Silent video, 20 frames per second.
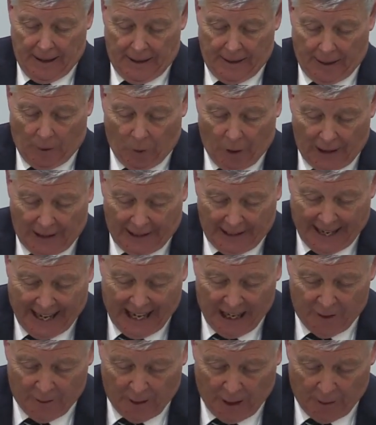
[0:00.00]
were
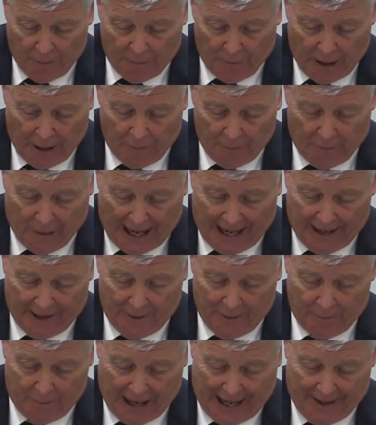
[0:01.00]
led by,
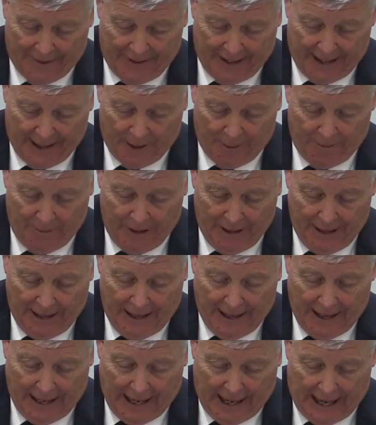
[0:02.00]
by them.
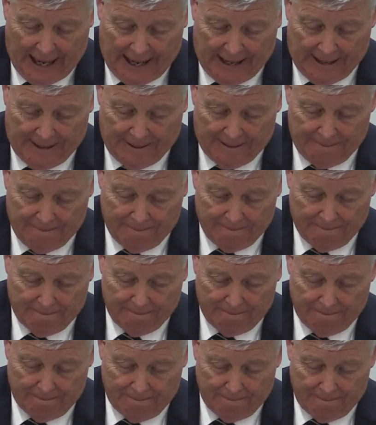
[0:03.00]
Uh,
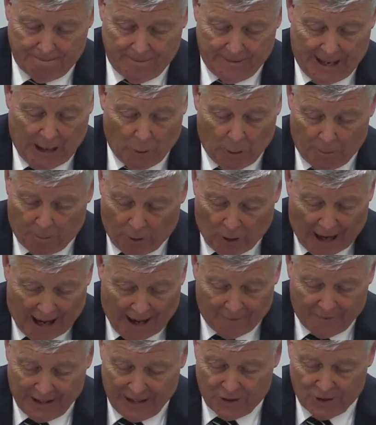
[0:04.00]
there were
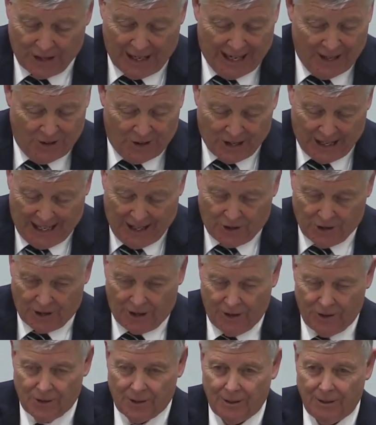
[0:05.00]
prophets and
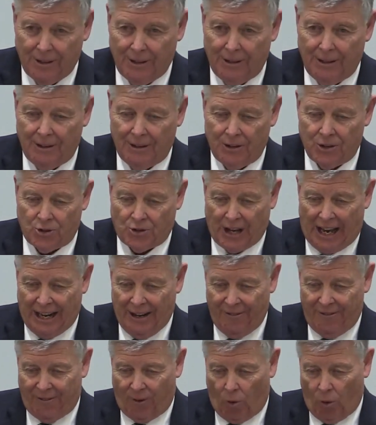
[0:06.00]
teachers
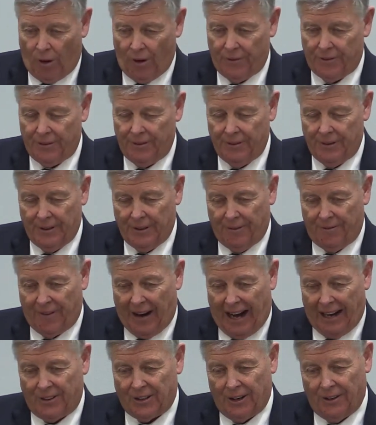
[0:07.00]
setting forth the
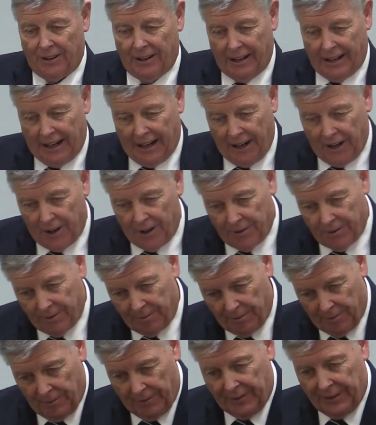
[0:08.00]
fact that here
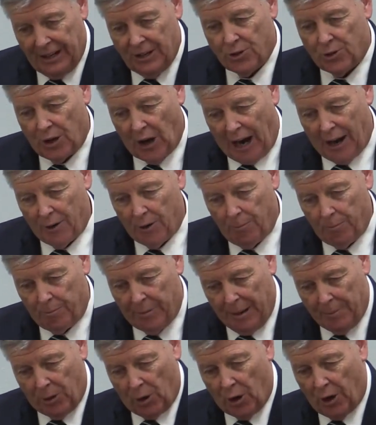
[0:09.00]
these gonna,
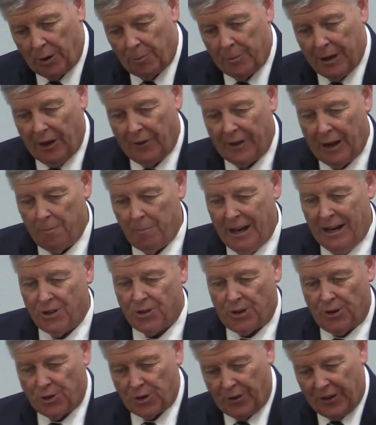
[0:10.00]
people are going to be on that
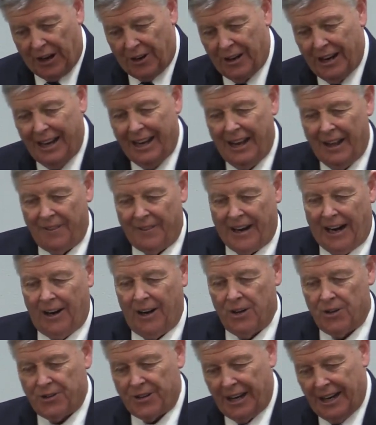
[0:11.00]
ministry. So there, there
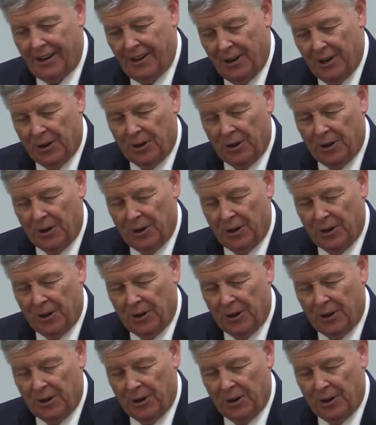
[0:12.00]
is the